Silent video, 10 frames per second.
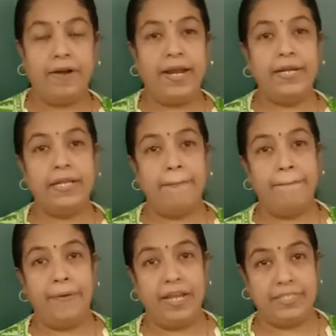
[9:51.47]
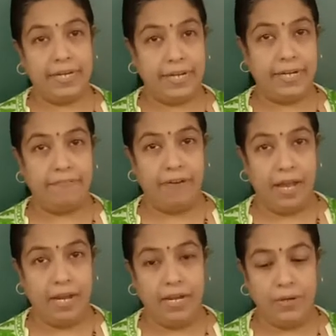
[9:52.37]
the present
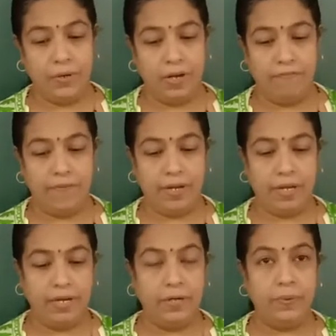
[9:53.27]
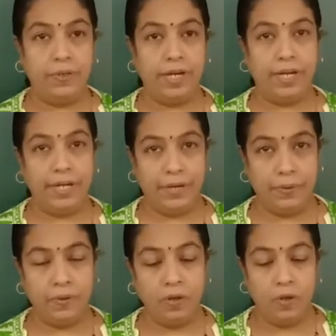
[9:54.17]
value of an annuity
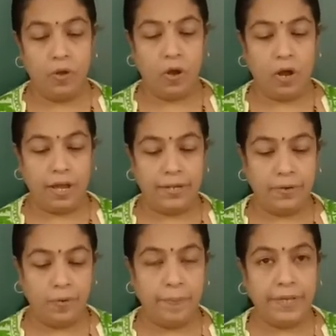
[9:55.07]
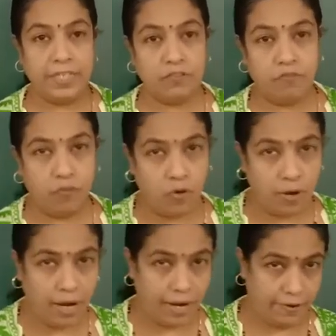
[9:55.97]
due on rupees
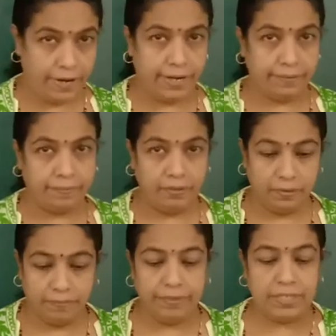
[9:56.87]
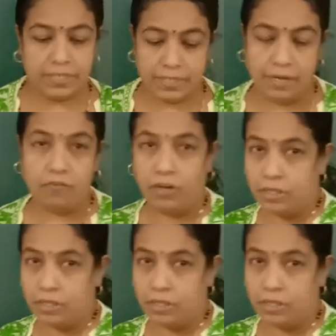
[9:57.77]
400. Means here what is